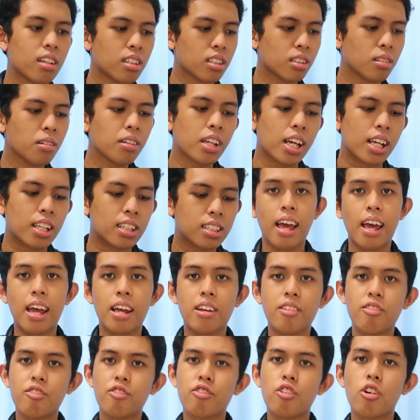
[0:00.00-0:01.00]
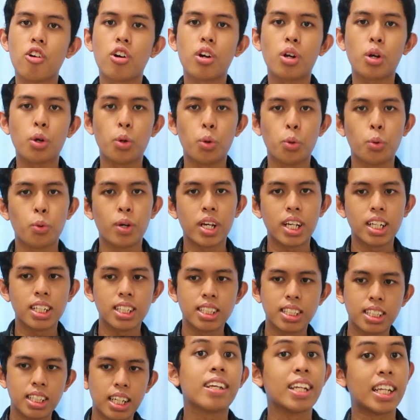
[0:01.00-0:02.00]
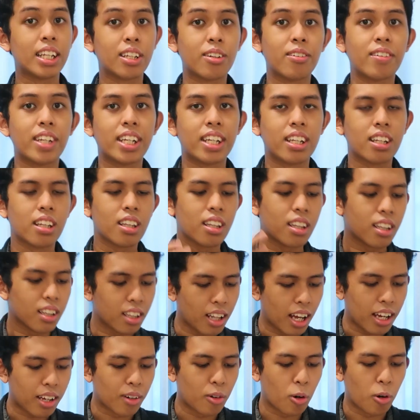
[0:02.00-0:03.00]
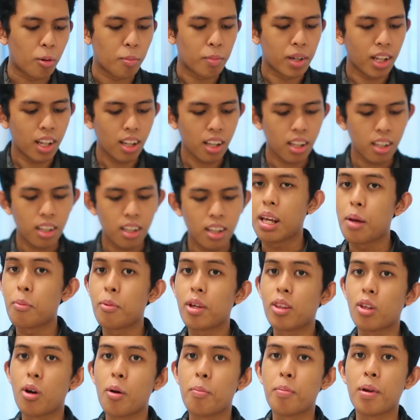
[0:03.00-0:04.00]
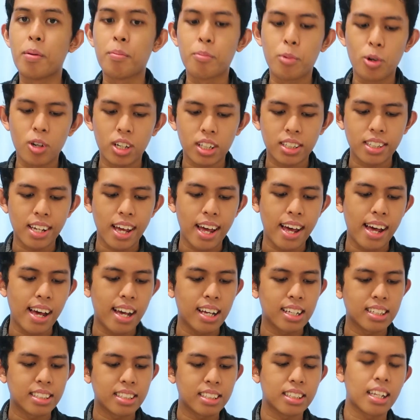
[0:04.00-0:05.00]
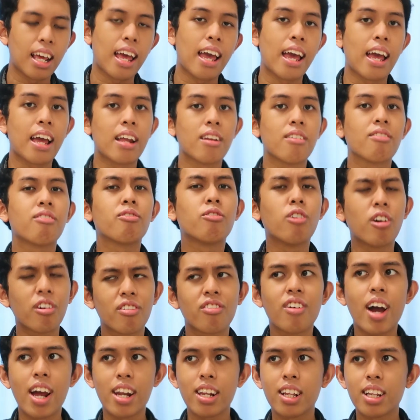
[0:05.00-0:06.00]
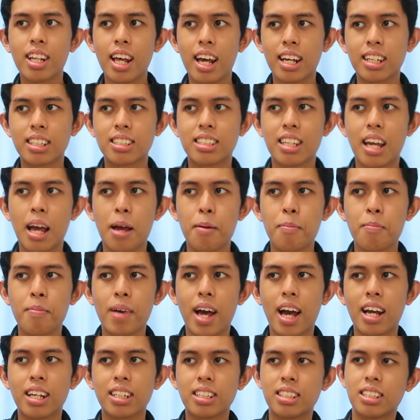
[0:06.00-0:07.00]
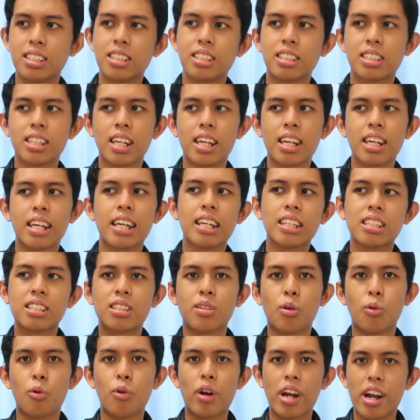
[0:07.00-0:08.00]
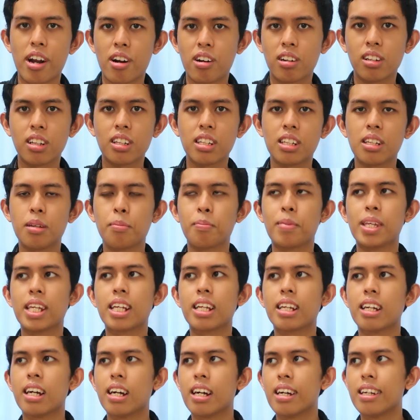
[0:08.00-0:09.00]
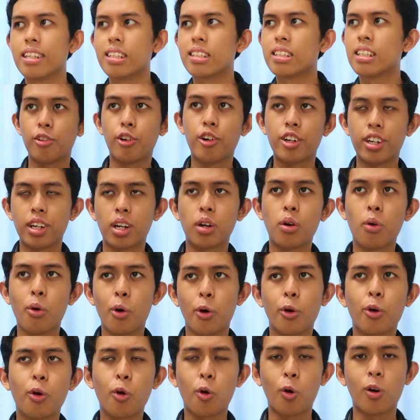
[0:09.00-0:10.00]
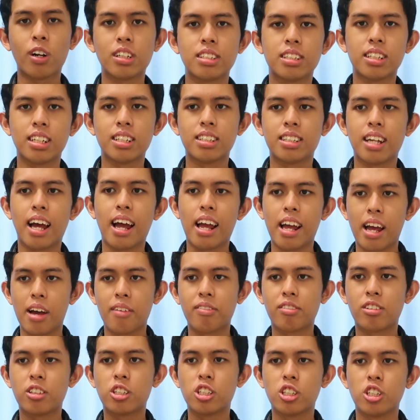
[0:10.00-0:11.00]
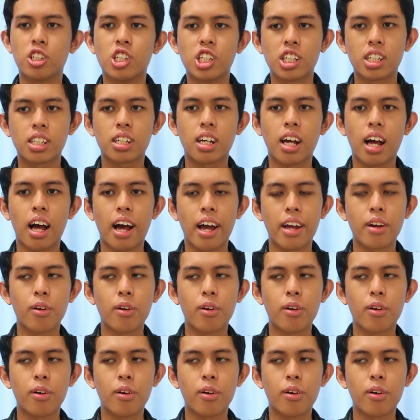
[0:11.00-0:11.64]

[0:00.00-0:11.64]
students. And for quiz, you need to be like normal. Same with open book test. And for final exam, I say it's rarely, because for the core courses that I have took,